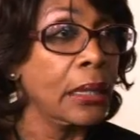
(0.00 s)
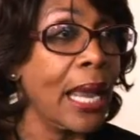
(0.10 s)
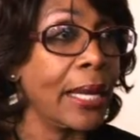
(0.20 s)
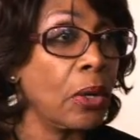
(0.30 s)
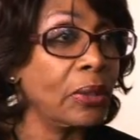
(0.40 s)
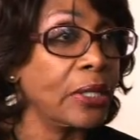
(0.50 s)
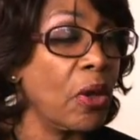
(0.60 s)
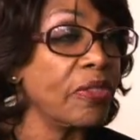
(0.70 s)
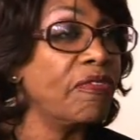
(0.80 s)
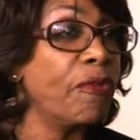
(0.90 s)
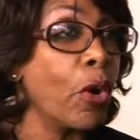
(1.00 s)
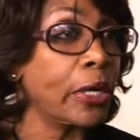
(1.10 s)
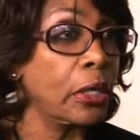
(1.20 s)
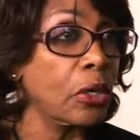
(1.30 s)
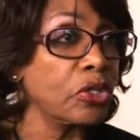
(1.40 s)
not only on the
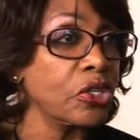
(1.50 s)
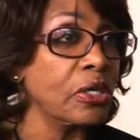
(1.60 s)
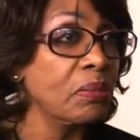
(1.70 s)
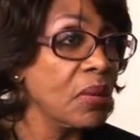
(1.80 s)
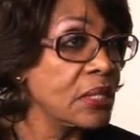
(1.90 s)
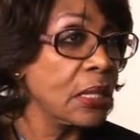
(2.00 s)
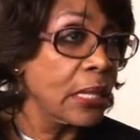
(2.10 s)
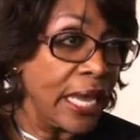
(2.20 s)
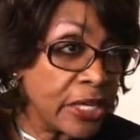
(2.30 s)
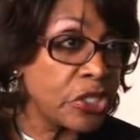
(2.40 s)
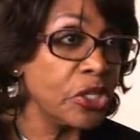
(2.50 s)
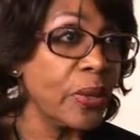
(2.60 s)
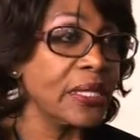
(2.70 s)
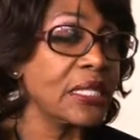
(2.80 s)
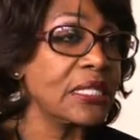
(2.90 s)
foreclosure
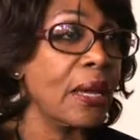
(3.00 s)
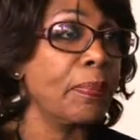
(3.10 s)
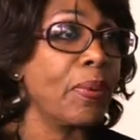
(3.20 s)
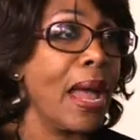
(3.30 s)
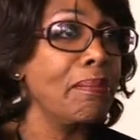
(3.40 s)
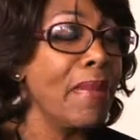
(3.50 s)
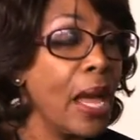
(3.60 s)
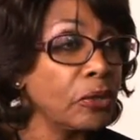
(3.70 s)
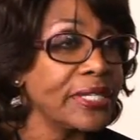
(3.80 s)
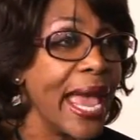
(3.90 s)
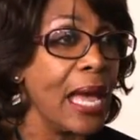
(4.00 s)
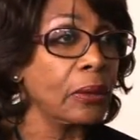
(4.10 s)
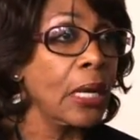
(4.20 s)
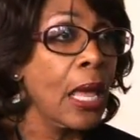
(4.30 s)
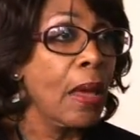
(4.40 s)
issue and the subprime
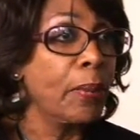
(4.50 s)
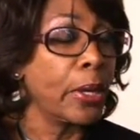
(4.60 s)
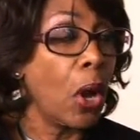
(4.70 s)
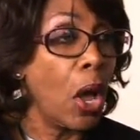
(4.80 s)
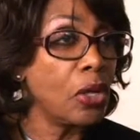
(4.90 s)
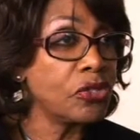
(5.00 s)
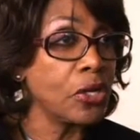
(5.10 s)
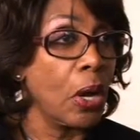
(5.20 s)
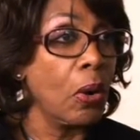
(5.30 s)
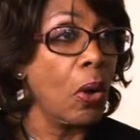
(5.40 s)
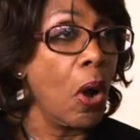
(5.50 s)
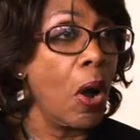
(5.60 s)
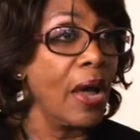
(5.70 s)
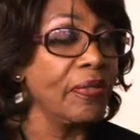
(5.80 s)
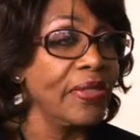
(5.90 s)
meltdown, but also
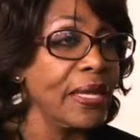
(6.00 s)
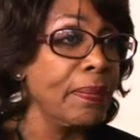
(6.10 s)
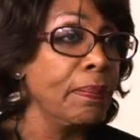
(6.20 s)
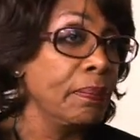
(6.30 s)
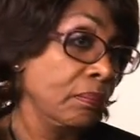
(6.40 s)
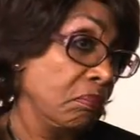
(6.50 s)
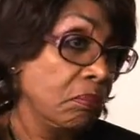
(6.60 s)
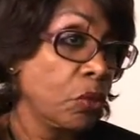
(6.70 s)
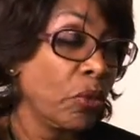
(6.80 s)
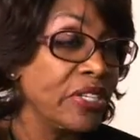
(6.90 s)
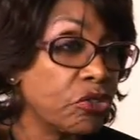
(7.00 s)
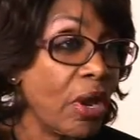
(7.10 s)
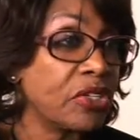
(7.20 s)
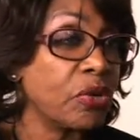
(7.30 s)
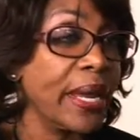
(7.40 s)
on the
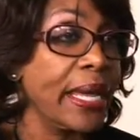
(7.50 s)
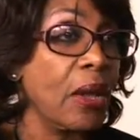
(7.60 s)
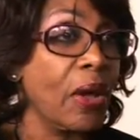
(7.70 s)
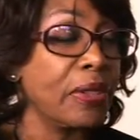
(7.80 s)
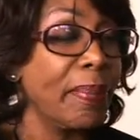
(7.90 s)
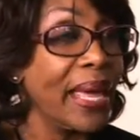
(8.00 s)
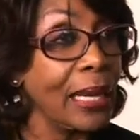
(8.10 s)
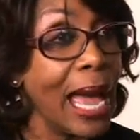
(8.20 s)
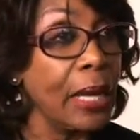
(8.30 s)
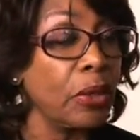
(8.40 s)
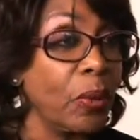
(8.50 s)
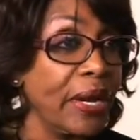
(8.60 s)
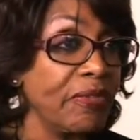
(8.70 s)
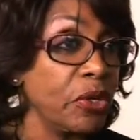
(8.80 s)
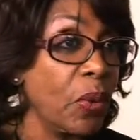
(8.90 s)
restructuring or the bailout or
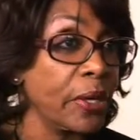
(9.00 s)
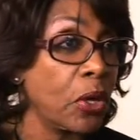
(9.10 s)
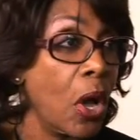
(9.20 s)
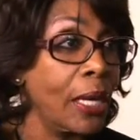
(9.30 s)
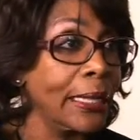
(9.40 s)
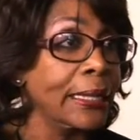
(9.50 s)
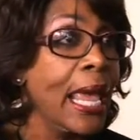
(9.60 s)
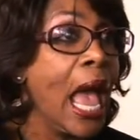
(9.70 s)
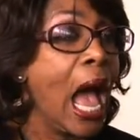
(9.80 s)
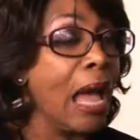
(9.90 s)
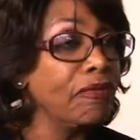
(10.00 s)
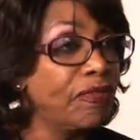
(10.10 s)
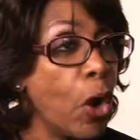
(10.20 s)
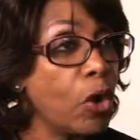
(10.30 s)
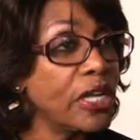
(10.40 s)
whatever you want to call it. I'm
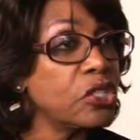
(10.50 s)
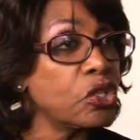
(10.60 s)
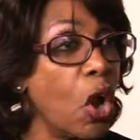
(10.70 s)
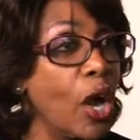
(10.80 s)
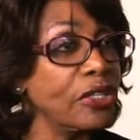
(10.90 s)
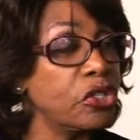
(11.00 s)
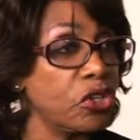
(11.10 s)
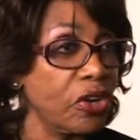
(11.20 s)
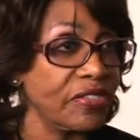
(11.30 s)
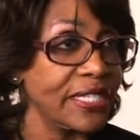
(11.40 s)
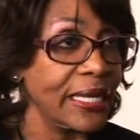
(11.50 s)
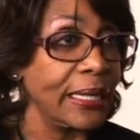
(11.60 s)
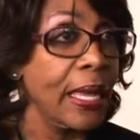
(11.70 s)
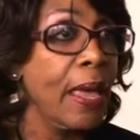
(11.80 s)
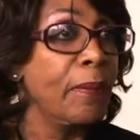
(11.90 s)
focused on
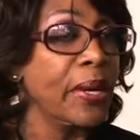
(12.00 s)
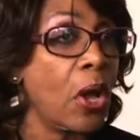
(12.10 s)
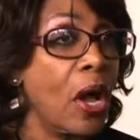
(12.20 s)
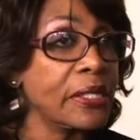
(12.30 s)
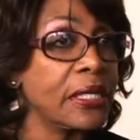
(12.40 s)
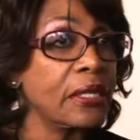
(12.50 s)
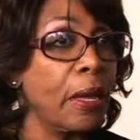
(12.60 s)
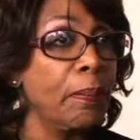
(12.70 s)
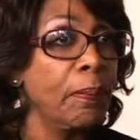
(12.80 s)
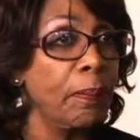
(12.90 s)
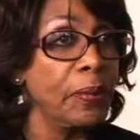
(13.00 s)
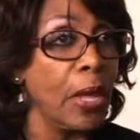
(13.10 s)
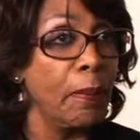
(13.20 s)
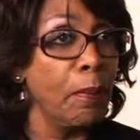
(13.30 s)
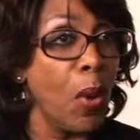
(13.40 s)
servicing because
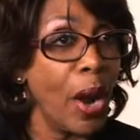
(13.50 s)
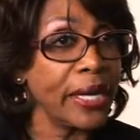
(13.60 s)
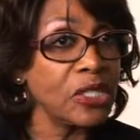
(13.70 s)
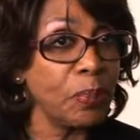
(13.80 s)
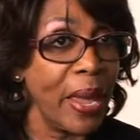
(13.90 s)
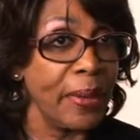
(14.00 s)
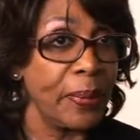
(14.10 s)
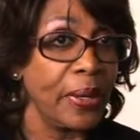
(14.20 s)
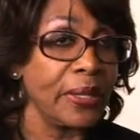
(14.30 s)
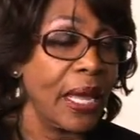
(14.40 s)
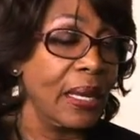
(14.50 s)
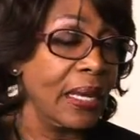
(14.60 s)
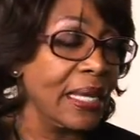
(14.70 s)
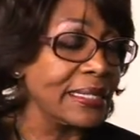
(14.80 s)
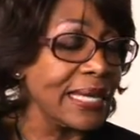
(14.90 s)
the mortgage paper that
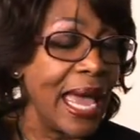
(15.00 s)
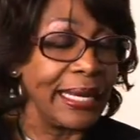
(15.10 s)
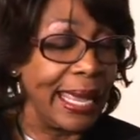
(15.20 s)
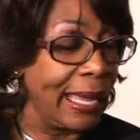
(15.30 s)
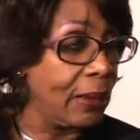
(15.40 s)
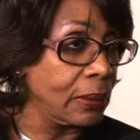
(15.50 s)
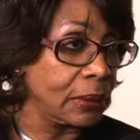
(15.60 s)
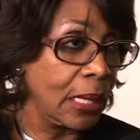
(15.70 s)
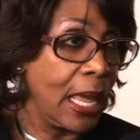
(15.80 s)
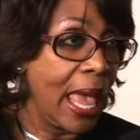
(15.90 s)
is not held